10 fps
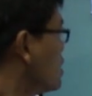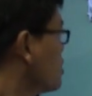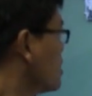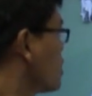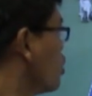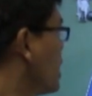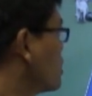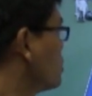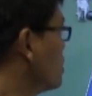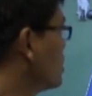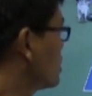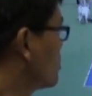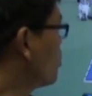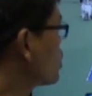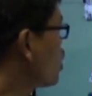So let's go back to the
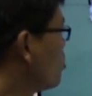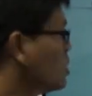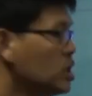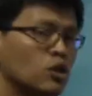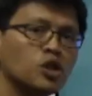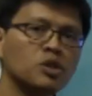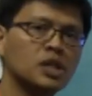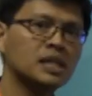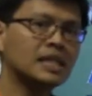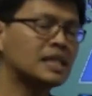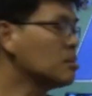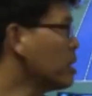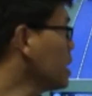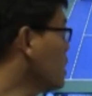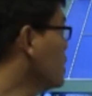most common use, which is
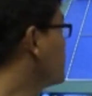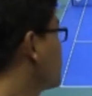16:9.